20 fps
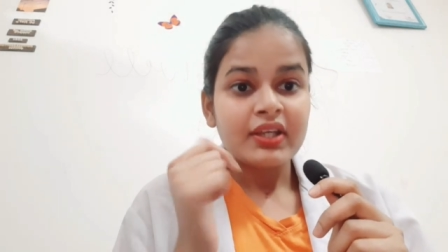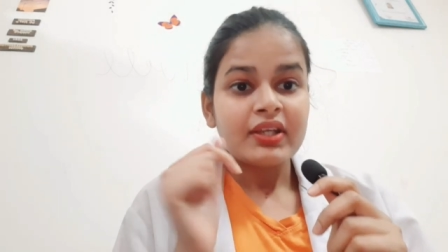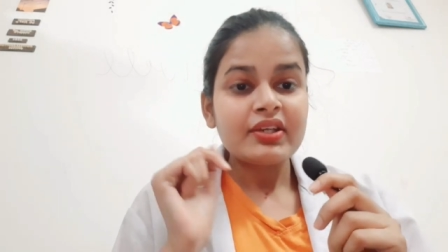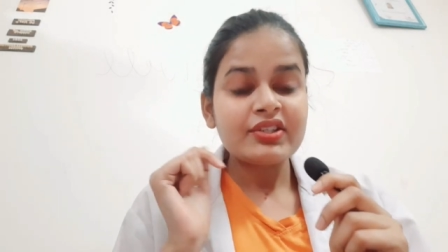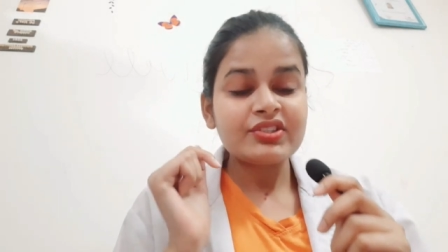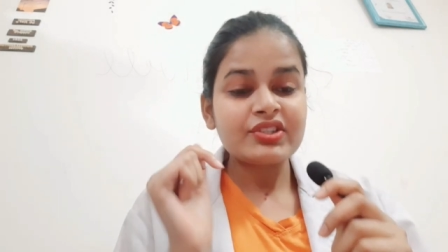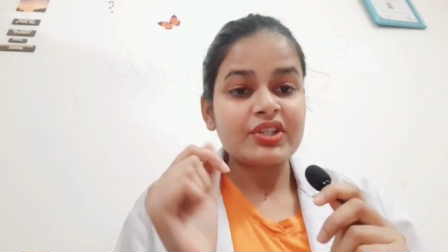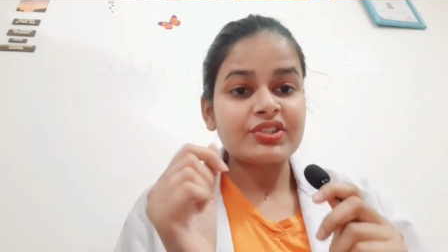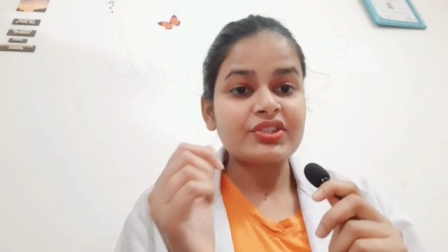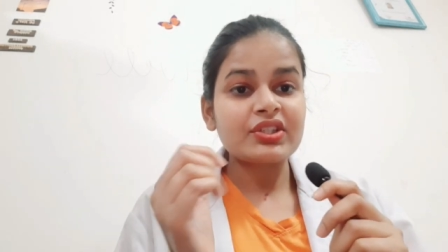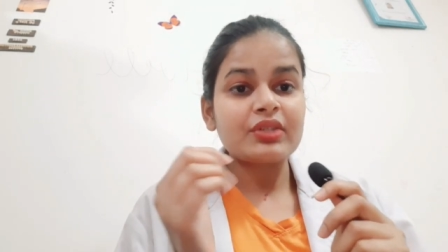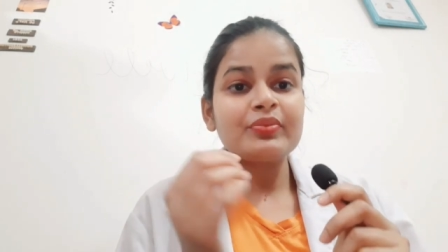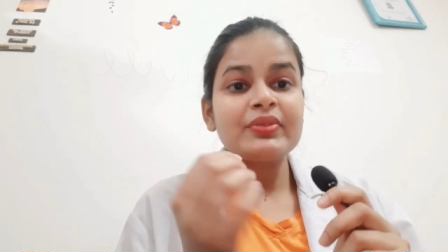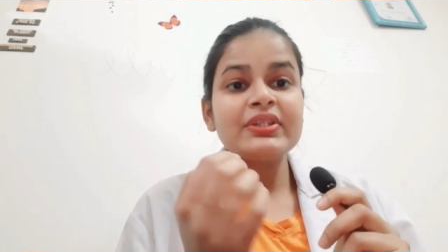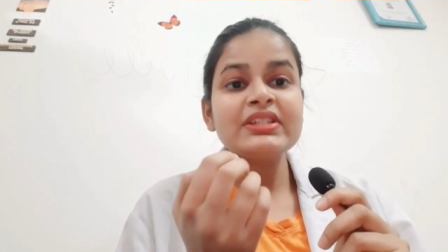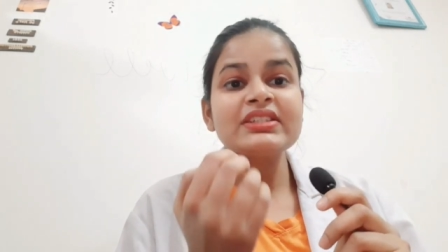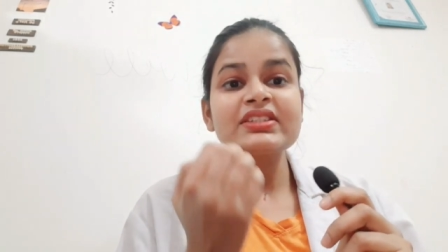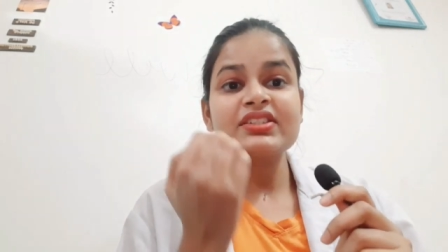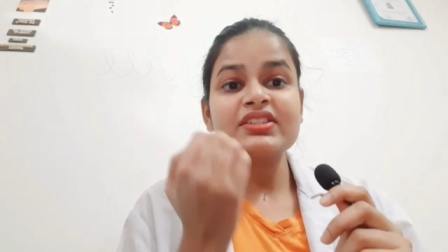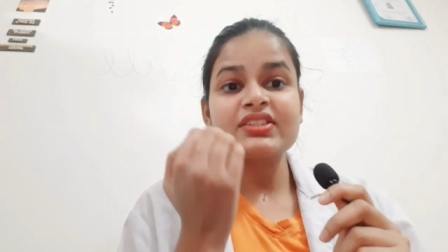Recession
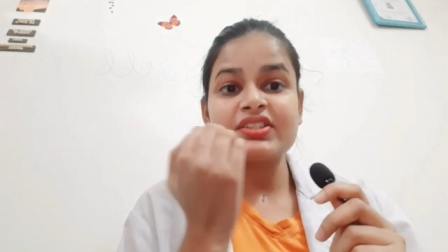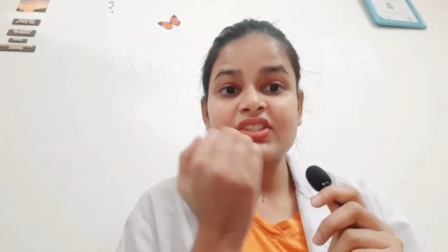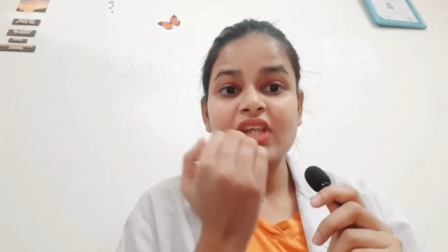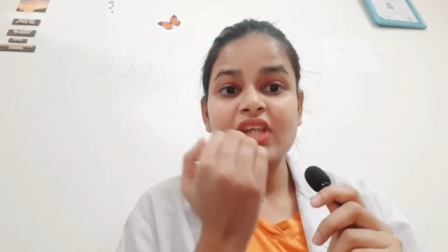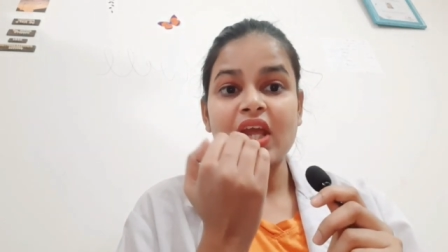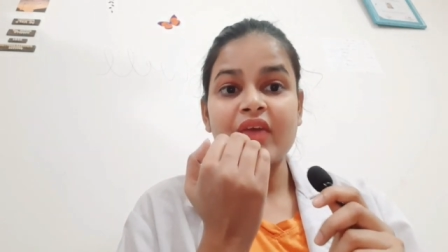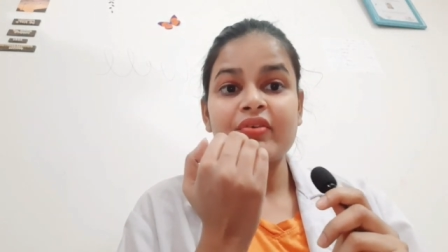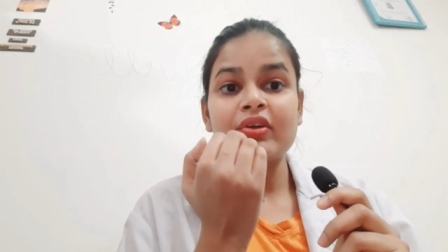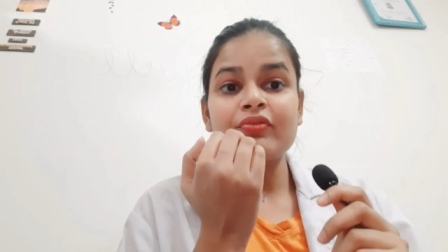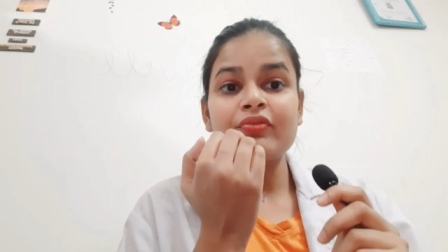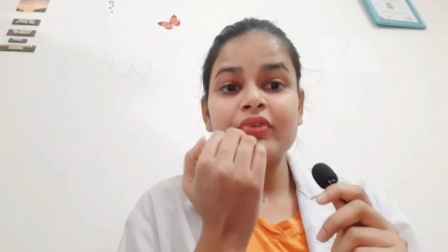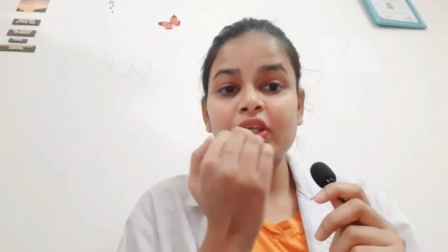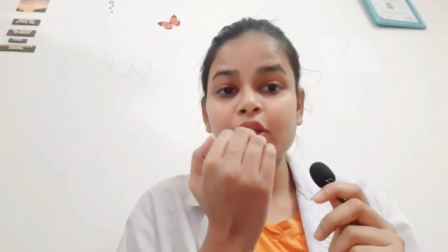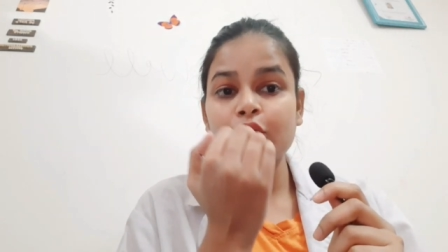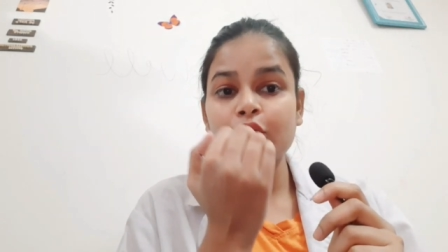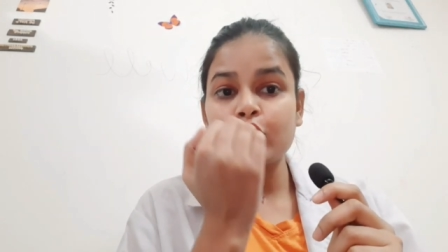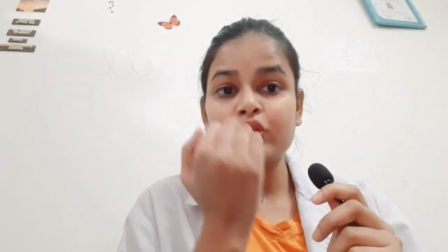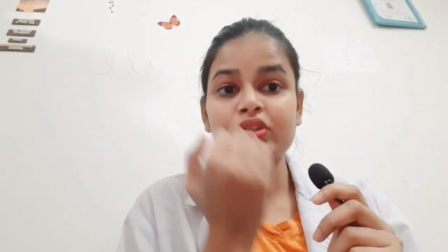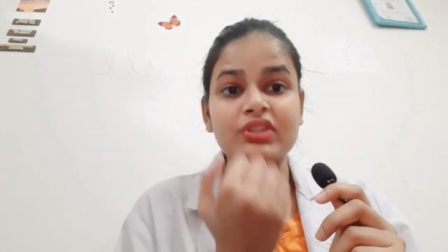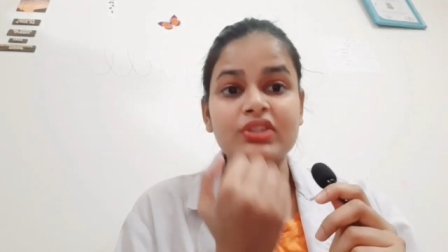means the gingiva will
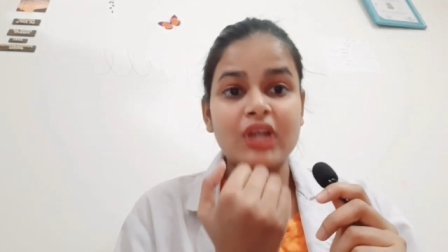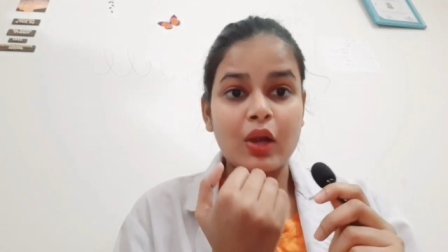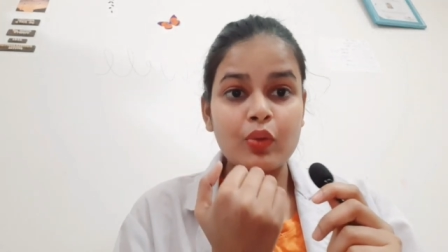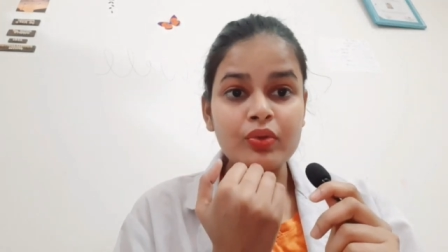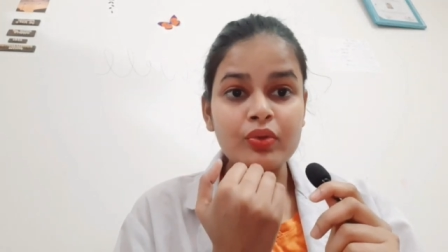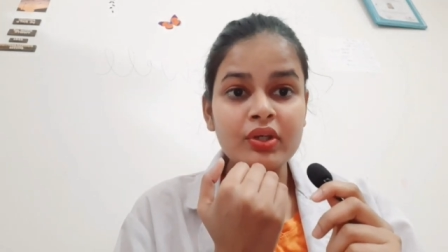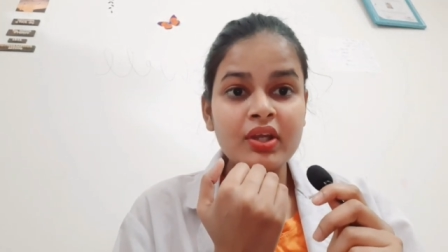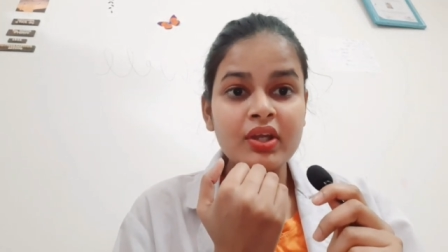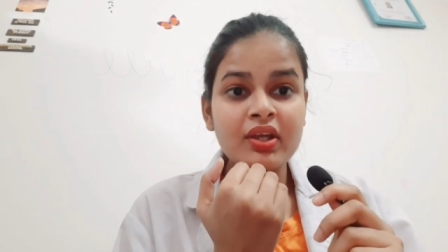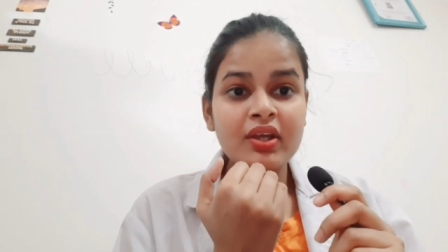go down,